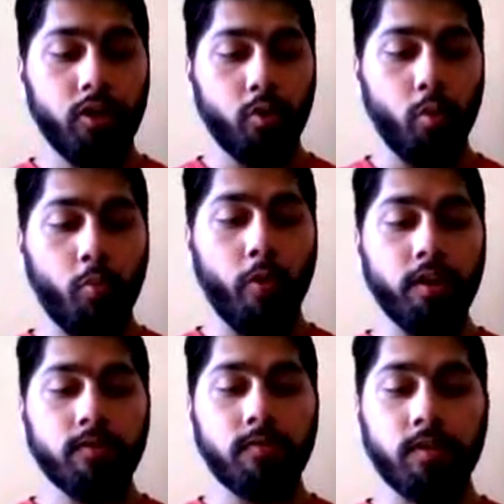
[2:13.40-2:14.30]

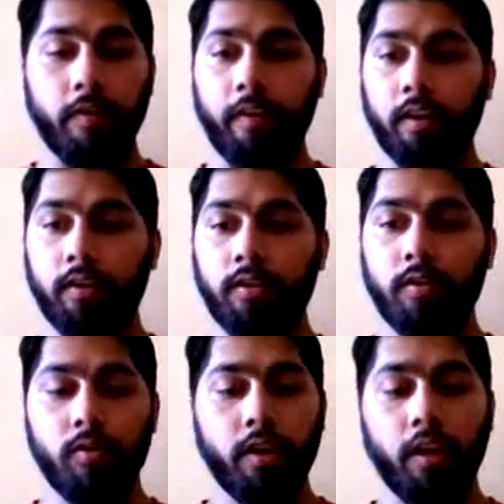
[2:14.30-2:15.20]
2.7.
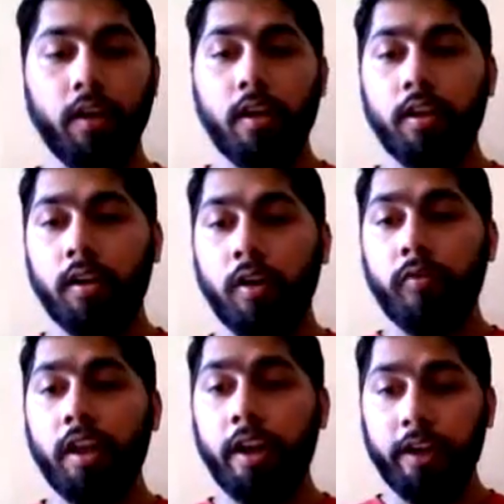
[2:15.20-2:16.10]
Okay, now we
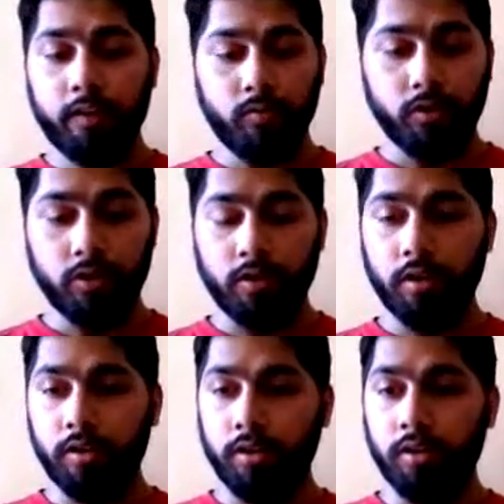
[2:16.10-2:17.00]
have latest version
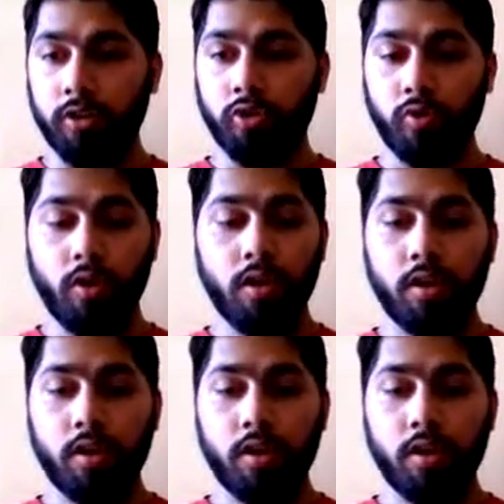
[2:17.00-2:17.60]
installed.